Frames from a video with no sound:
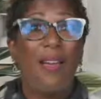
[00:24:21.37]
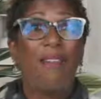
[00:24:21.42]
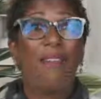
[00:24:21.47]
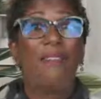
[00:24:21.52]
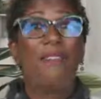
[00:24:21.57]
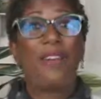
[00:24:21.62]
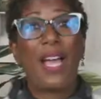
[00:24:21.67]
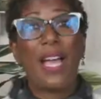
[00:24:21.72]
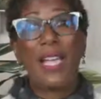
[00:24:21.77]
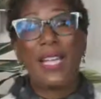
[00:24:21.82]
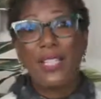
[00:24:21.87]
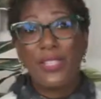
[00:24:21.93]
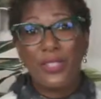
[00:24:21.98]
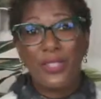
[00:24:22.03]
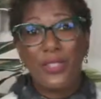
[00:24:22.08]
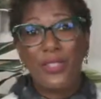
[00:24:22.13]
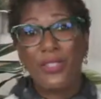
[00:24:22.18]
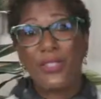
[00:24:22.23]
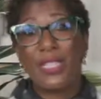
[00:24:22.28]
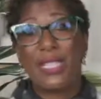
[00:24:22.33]

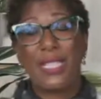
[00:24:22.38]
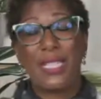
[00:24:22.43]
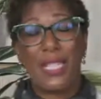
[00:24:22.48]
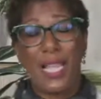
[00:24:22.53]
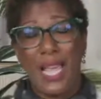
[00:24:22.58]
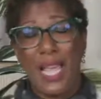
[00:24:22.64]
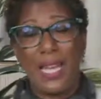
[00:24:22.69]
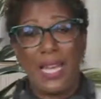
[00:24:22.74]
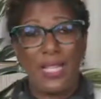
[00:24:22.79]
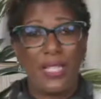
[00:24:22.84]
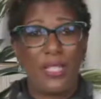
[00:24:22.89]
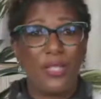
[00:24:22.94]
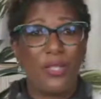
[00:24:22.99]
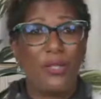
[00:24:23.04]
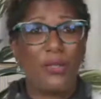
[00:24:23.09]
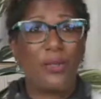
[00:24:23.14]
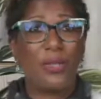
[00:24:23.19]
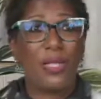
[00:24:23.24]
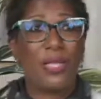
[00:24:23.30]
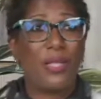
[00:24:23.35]
Pfizer decided to
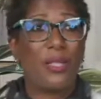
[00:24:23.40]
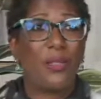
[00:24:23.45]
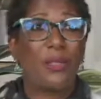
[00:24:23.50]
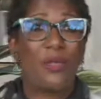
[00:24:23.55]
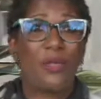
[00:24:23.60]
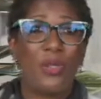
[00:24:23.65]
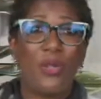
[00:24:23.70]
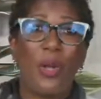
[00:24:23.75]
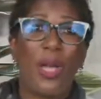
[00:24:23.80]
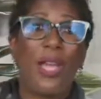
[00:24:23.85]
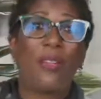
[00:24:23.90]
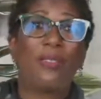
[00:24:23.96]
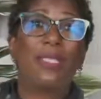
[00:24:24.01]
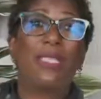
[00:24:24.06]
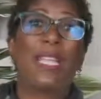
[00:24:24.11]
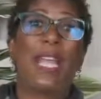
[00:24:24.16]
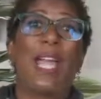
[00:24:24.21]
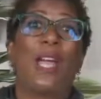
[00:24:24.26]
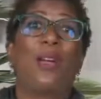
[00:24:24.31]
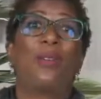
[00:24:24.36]
do a clinical trial
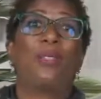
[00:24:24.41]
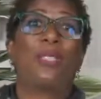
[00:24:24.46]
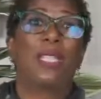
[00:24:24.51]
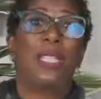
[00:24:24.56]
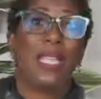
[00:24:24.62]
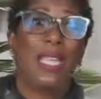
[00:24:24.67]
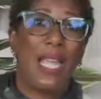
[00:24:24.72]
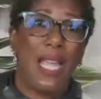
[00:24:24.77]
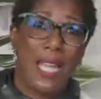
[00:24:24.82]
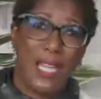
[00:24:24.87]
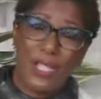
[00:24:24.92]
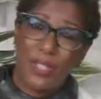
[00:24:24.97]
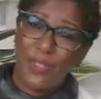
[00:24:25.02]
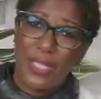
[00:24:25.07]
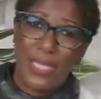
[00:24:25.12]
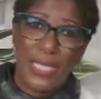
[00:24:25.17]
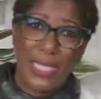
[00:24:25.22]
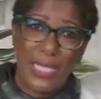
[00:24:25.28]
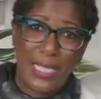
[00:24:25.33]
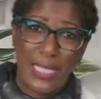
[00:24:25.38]
down to the age of
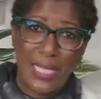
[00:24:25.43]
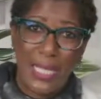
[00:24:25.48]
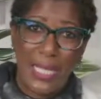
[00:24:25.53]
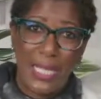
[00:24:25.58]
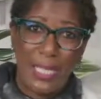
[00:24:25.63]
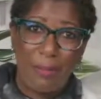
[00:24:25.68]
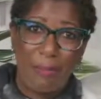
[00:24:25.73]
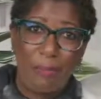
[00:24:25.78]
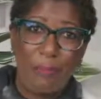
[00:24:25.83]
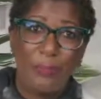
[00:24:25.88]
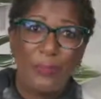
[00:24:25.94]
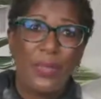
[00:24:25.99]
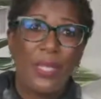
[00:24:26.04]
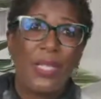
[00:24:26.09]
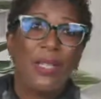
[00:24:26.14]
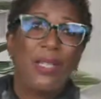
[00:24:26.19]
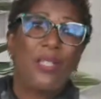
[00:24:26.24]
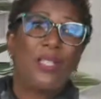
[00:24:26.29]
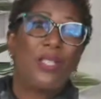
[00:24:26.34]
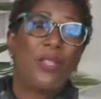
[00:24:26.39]
16.
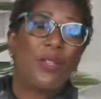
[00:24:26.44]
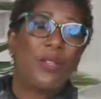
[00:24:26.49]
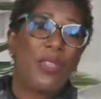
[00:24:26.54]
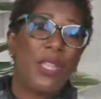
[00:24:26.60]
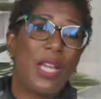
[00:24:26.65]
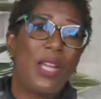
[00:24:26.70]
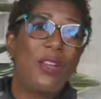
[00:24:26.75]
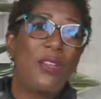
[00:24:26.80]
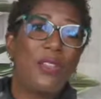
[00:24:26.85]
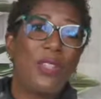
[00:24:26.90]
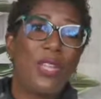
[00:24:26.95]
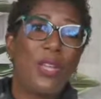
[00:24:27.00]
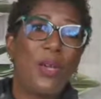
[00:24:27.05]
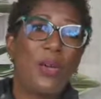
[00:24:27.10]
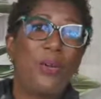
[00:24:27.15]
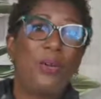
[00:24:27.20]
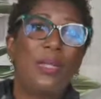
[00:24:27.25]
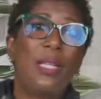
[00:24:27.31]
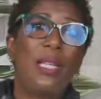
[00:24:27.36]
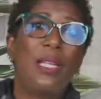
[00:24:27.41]
So they're the
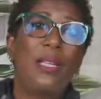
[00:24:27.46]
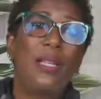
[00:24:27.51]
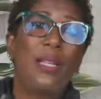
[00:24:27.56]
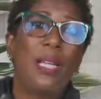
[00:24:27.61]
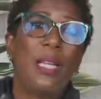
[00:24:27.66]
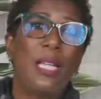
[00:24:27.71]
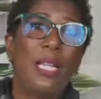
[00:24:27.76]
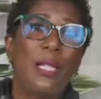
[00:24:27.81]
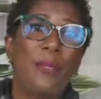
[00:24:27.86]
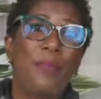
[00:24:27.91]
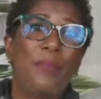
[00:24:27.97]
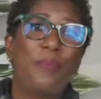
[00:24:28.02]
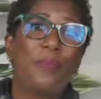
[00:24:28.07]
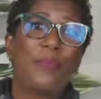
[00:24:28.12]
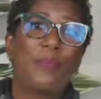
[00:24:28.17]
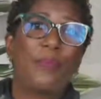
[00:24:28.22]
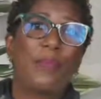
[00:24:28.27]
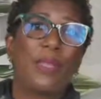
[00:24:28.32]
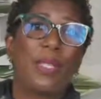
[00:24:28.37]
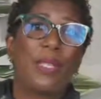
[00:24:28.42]
only
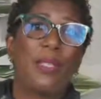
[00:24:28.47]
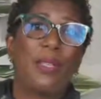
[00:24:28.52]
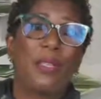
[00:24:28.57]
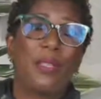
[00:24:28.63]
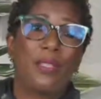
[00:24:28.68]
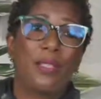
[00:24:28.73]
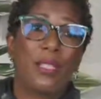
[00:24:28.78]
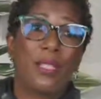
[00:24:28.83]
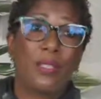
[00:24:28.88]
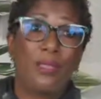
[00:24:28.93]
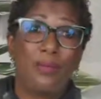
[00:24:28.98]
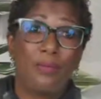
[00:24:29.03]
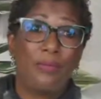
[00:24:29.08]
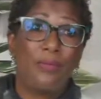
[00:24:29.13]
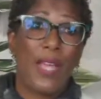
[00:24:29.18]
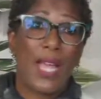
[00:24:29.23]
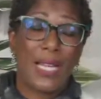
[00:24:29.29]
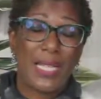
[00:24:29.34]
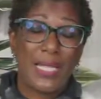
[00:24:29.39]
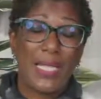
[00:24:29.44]

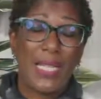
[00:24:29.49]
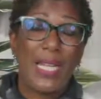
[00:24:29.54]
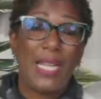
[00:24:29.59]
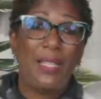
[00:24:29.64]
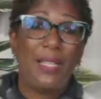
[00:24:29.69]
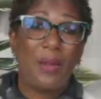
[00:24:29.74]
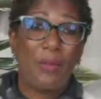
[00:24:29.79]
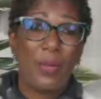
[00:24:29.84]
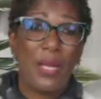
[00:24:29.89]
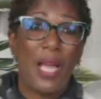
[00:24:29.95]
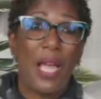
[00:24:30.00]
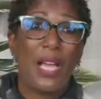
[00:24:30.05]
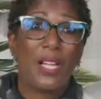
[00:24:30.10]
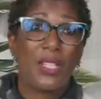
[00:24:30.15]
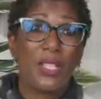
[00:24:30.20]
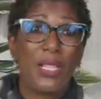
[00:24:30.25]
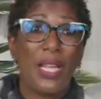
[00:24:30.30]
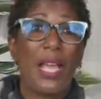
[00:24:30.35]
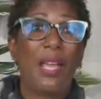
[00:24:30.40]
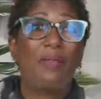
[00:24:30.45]
vaccine that we
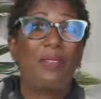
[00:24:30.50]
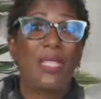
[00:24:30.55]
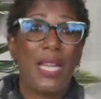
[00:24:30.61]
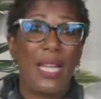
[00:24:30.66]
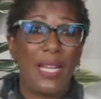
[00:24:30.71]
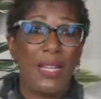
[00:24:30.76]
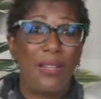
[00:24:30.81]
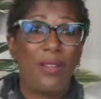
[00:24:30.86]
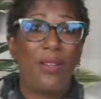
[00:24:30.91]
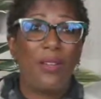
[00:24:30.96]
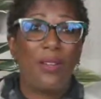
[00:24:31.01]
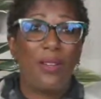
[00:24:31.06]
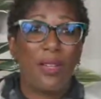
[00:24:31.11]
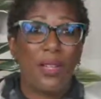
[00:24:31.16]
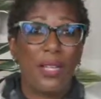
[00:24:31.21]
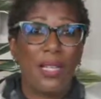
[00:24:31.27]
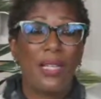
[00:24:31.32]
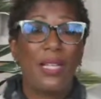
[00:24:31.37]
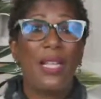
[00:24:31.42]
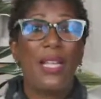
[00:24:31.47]
actually have data
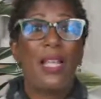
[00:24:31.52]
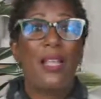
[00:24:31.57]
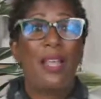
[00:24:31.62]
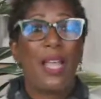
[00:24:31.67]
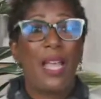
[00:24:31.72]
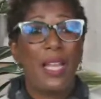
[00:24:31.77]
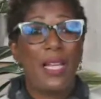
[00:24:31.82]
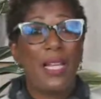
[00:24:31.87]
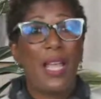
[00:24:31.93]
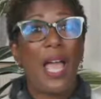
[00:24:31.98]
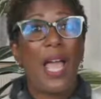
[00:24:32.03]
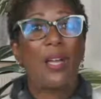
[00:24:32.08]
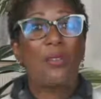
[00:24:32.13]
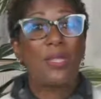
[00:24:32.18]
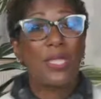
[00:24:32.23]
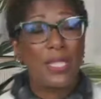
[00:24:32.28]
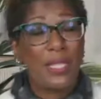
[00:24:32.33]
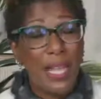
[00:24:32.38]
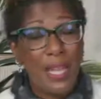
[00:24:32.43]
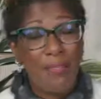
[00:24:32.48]
on and how
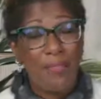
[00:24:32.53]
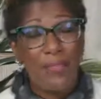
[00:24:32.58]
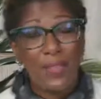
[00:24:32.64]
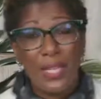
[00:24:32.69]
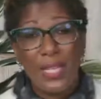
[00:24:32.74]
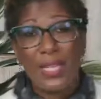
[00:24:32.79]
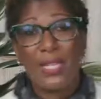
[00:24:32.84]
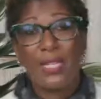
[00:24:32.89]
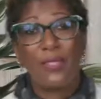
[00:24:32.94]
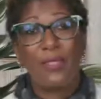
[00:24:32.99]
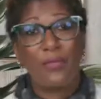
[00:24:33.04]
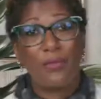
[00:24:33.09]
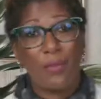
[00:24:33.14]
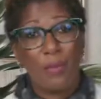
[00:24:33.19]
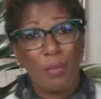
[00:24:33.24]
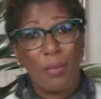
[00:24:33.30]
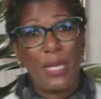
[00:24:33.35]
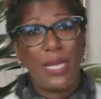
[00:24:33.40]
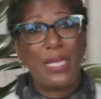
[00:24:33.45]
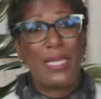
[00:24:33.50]
safe it is
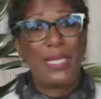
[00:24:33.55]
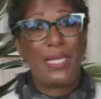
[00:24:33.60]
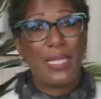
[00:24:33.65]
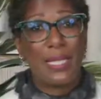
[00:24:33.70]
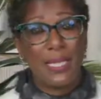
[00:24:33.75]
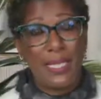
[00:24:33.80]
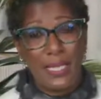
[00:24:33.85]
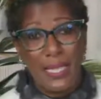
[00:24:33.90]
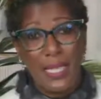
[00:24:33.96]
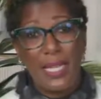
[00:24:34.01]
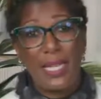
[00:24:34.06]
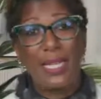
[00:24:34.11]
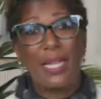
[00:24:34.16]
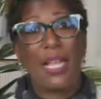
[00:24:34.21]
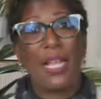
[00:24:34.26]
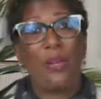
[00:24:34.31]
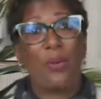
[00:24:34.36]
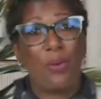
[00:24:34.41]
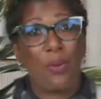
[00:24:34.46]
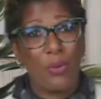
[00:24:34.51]
for being 16
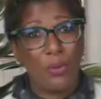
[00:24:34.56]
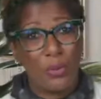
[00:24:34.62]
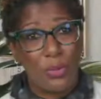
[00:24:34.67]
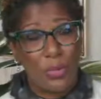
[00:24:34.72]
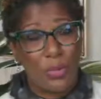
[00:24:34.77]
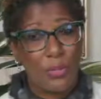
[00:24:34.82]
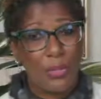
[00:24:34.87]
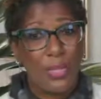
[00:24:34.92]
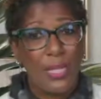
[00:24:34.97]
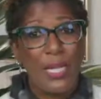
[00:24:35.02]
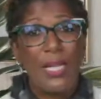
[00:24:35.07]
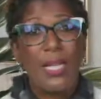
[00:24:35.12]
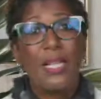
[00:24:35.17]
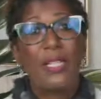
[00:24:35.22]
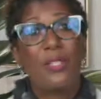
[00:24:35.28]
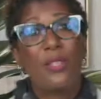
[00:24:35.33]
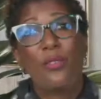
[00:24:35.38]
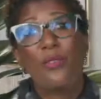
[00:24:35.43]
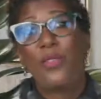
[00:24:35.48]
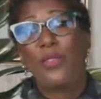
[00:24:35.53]
and older.
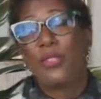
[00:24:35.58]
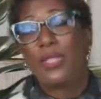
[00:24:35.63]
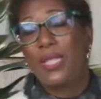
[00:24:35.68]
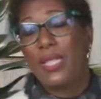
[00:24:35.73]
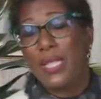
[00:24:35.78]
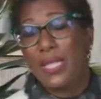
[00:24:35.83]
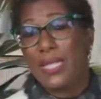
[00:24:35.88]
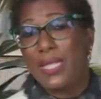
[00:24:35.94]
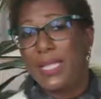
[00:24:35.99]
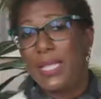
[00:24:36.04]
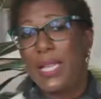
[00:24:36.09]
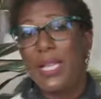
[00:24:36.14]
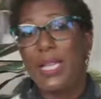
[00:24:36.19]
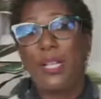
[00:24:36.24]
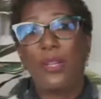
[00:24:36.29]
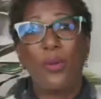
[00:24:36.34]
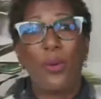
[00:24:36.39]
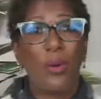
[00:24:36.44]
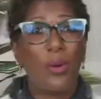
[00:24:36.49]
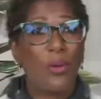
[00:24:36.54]
So if you're 16
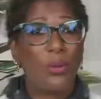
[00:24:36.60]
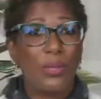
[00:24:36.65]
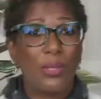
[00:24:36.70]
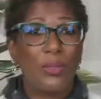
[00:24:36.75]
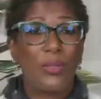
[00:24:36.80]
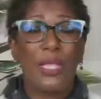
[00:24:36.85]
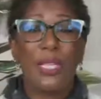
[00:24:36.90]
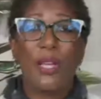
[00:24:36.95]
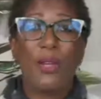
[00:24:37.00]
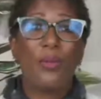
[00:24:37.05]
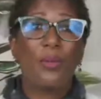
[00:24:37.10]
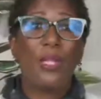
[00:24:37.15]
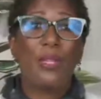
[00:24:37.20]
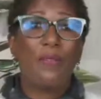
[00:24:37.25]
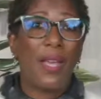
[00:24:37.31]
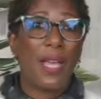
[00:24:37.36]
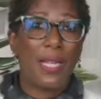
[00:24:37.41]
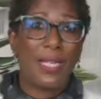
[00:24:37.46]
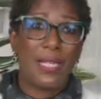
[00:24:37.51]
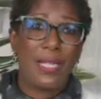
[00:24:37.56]
and older, the only
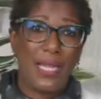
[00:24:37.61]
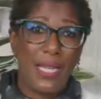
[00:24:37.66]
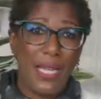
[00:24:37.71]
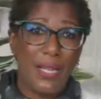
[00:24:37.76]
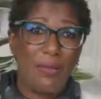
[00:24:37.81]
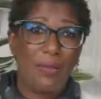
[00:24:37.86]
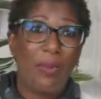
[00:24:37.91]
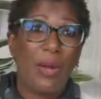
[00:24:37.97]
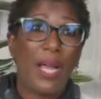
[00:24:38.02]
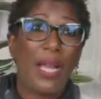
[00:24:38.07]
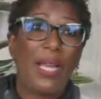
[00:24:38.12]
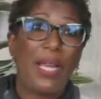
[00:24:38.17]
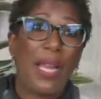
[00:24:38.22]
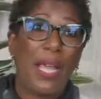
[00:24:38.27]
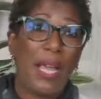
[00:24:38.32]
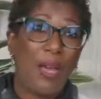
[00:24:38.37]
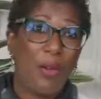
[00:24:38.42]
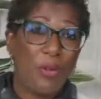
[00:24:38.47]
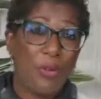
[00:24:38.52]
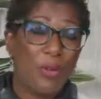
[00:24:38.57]
vaccine right
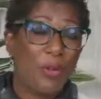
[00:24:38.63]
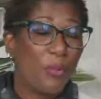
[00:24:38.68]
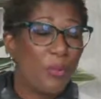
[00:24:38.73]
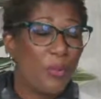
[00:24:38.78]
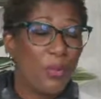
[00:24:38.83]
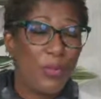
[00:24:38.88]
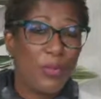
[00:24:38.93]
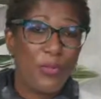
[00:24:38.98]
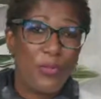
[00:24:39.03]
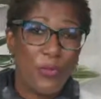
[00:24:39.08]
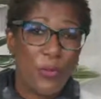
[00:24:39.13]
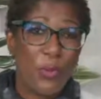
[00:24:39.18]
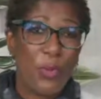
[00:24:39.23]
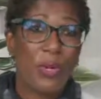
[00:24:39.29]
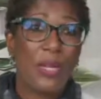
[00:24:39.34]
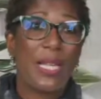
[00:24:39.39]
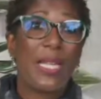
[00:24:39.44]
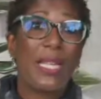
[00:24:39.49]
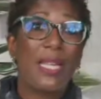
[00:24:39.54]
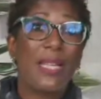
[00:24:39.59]
now you're approved
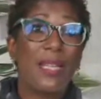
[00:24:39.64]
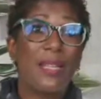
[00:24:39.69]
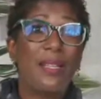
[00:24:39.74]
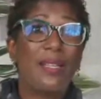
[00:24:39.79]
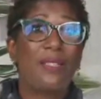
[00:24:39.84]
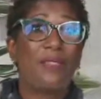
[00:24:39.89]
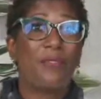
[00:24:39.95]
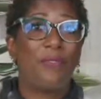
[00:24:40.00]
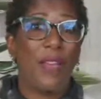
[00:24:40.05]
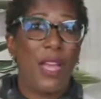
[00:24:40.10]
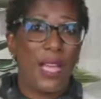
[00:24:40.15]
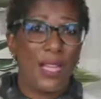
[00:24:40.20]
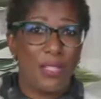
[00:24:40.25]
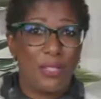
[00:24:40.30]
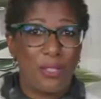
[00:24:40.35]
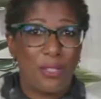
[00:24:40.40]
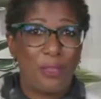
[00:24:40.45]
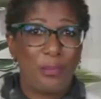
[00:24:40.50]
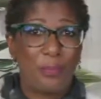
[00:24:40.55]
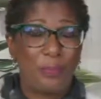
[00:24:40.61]
for is
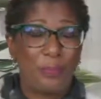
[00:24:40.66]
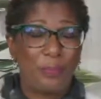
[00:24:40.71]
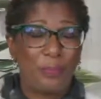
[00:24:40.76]
Pfizer.